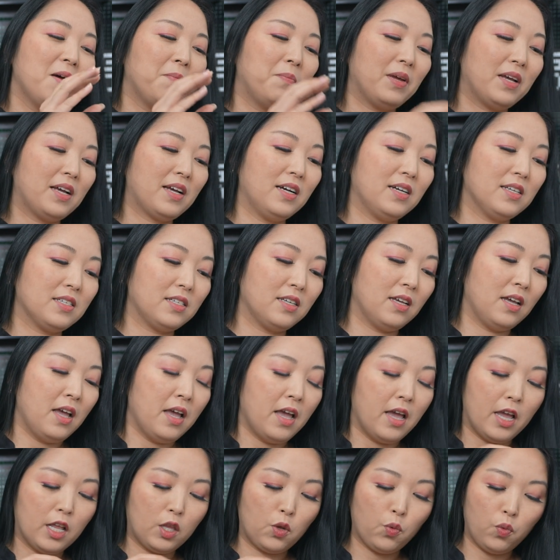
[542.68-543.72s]
because
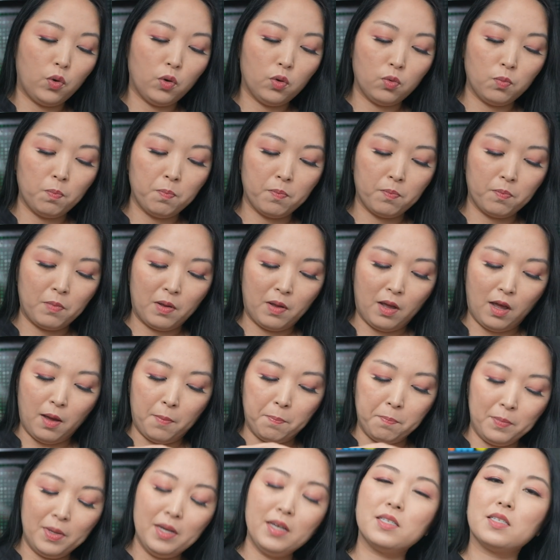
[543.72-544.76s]
it will
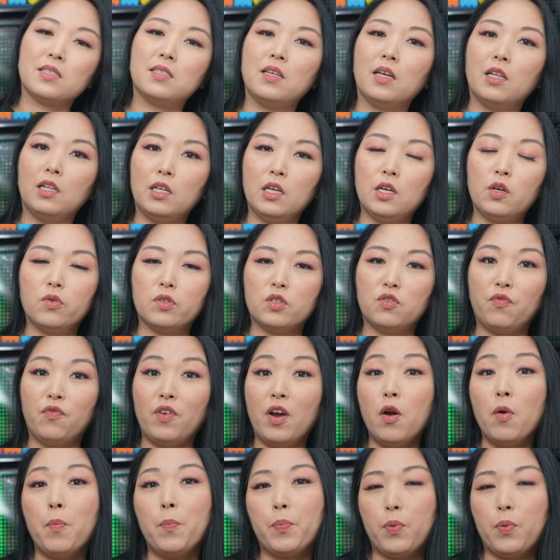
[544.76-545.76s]
mix the liquid very